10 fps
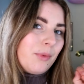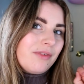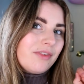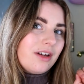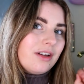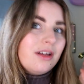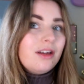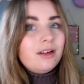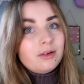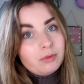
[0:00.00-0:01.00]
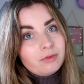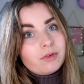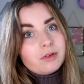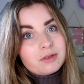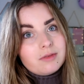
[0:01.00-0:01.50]
However,
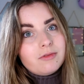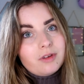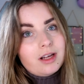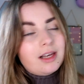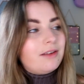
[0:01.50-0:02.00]
we've got some thigh